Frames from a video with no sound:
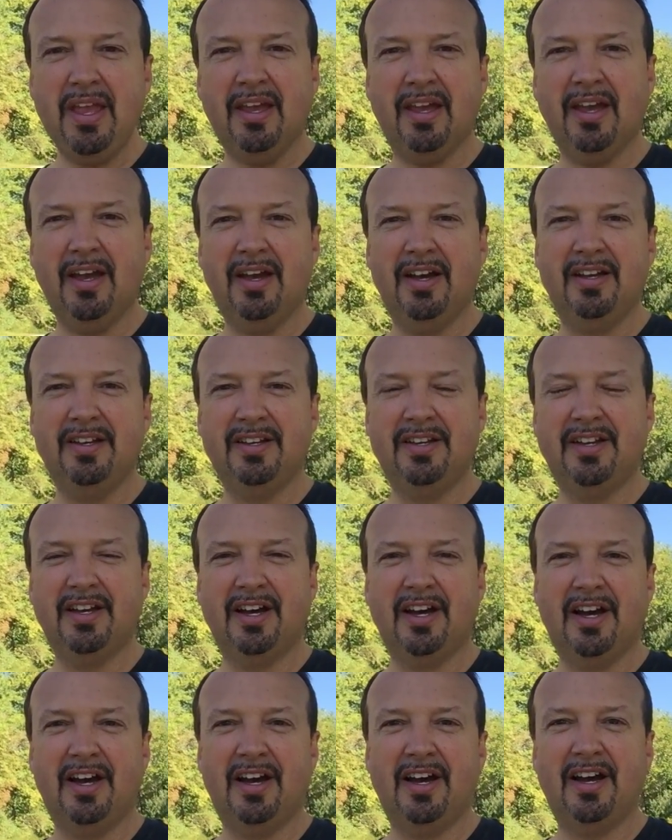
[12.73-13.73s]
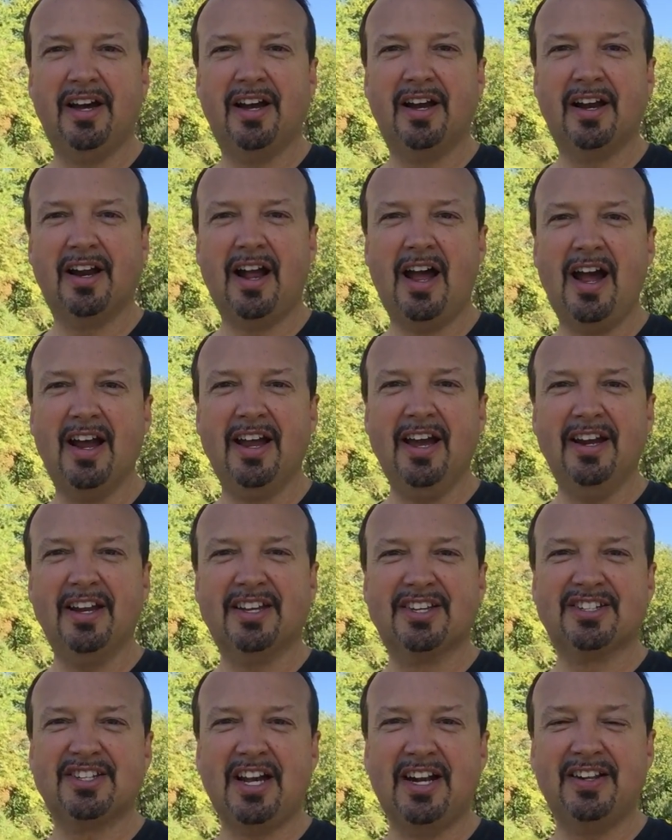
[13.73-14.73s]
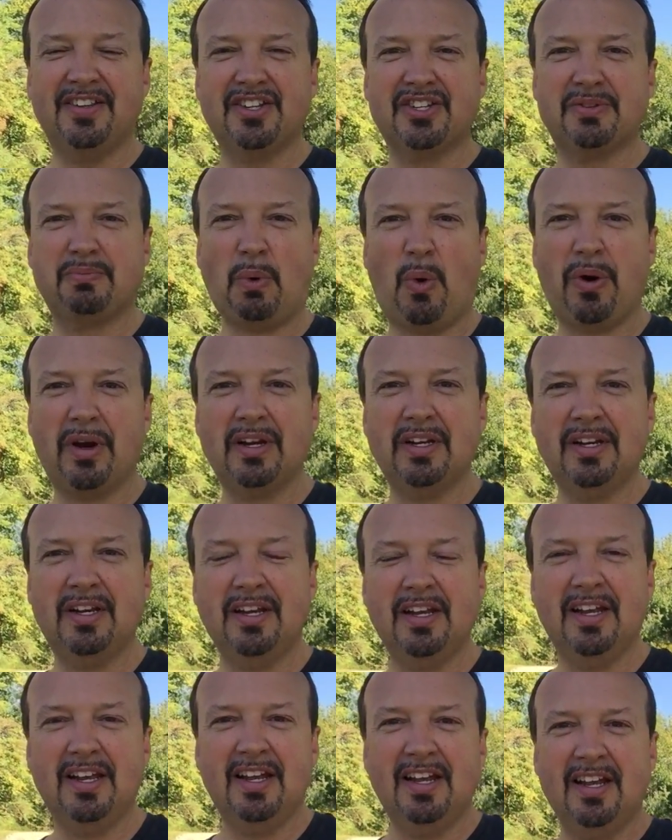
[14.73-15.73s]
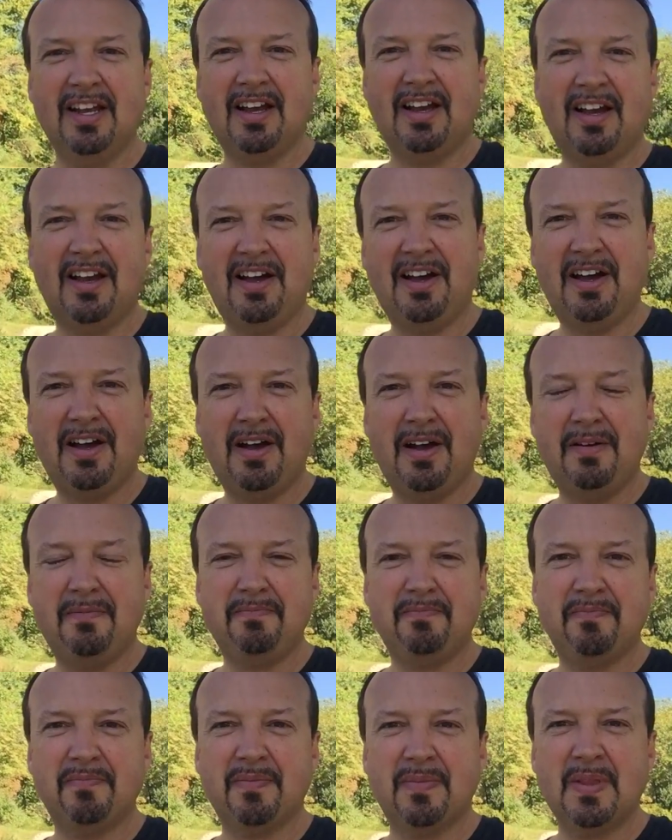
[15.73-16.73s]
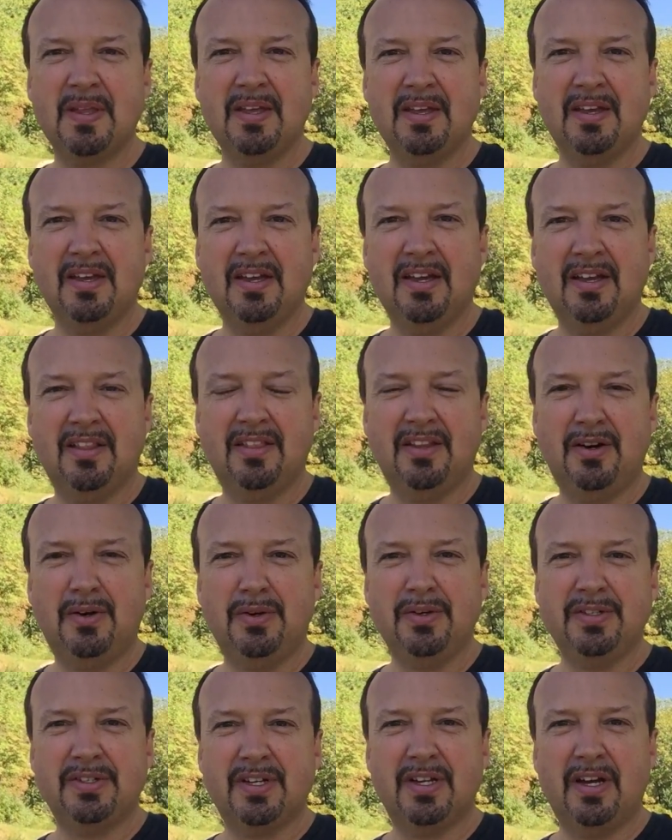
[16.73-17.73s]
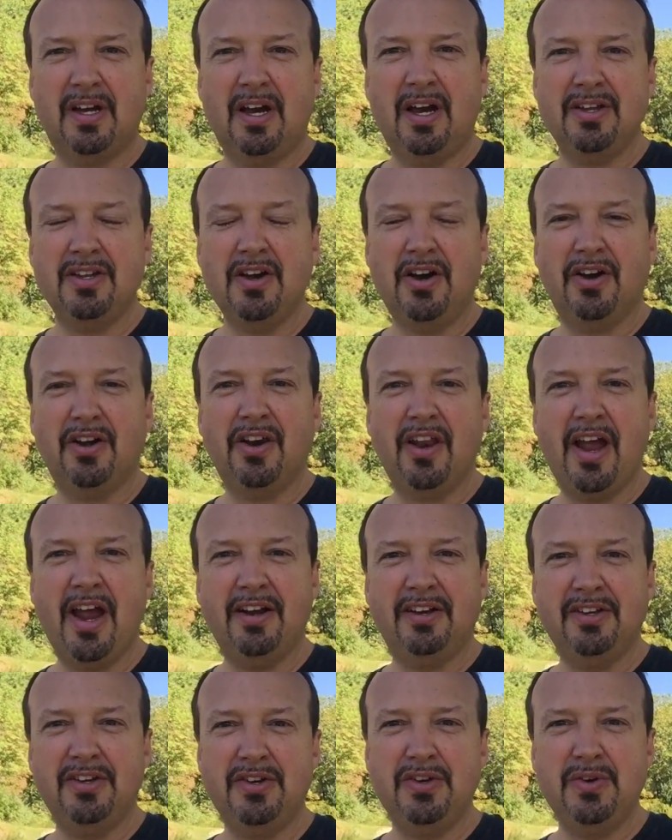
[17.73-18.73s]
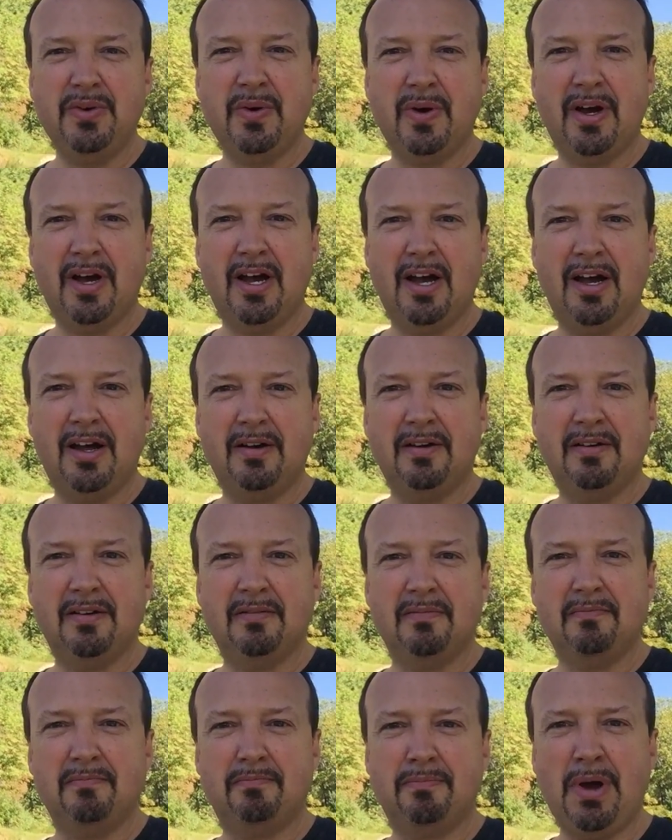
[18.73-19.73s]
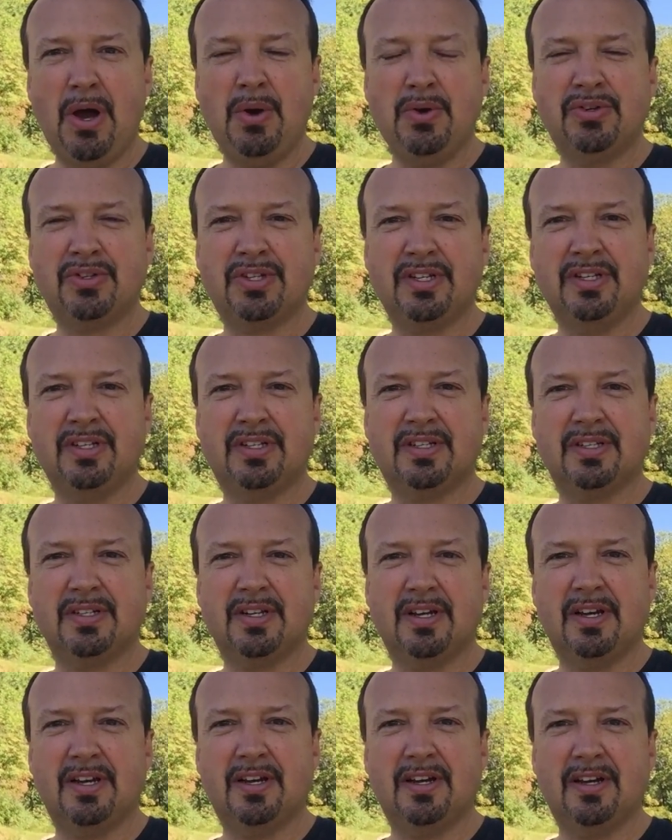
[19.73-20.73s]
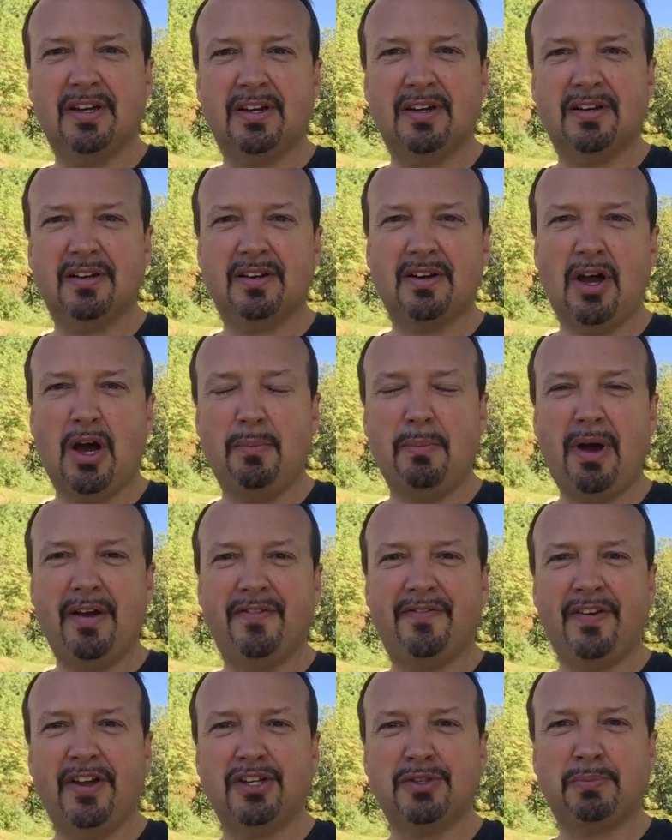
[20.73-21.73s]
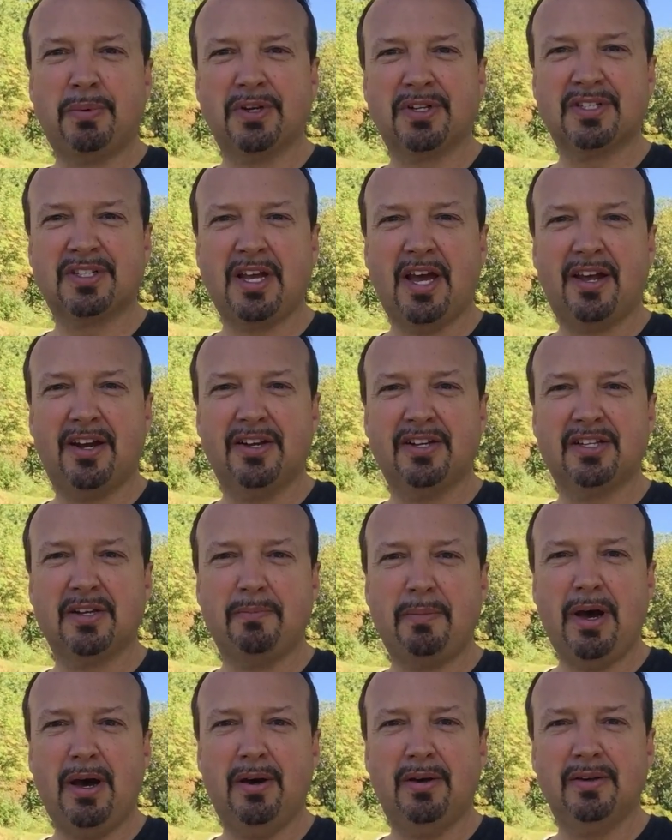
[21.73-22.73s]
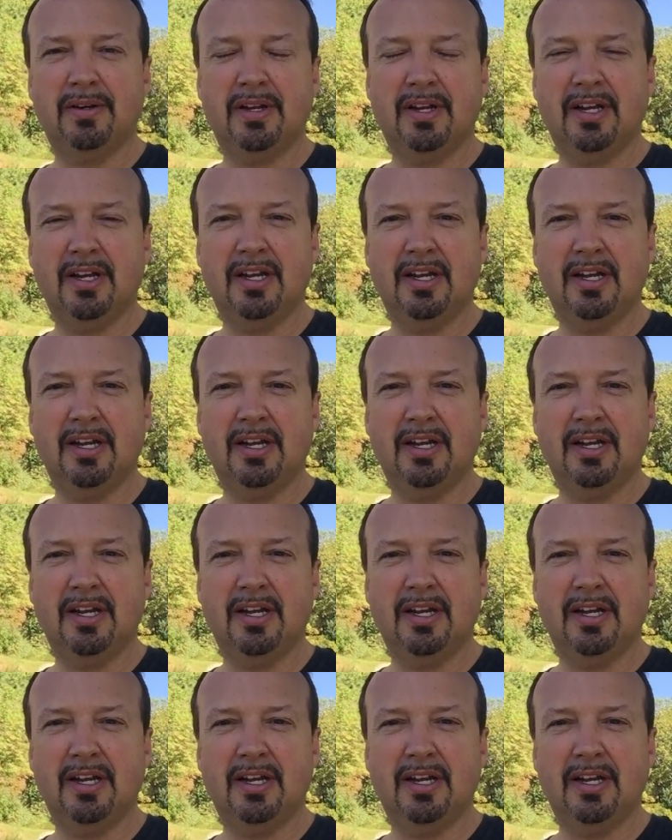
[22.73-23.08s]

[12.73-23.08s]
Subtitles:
And I got excited this morning. There was a young lady who posted on my Facebook status about